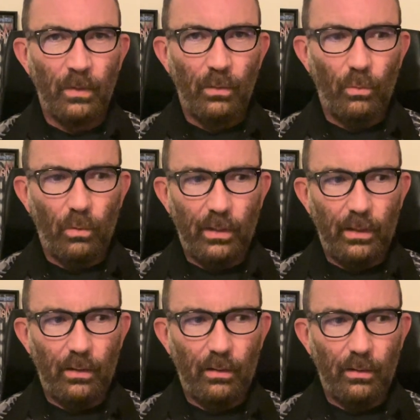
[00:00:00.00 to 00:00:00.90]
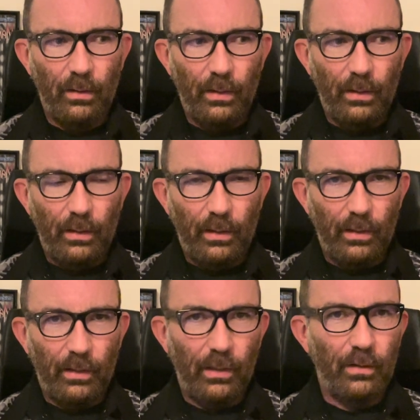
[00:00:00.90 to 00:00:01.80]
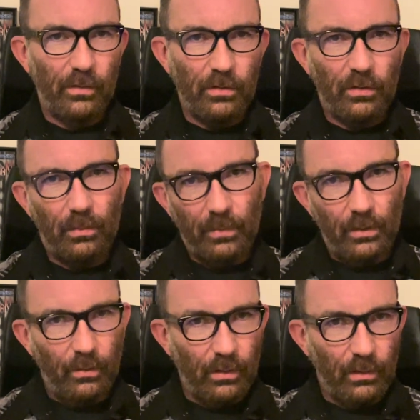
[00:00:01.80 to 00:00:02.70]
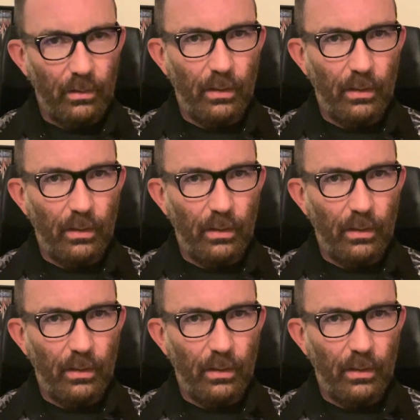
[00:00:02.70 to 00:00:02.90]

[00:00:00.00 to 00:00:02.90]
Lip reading: where, and again, this is something that you can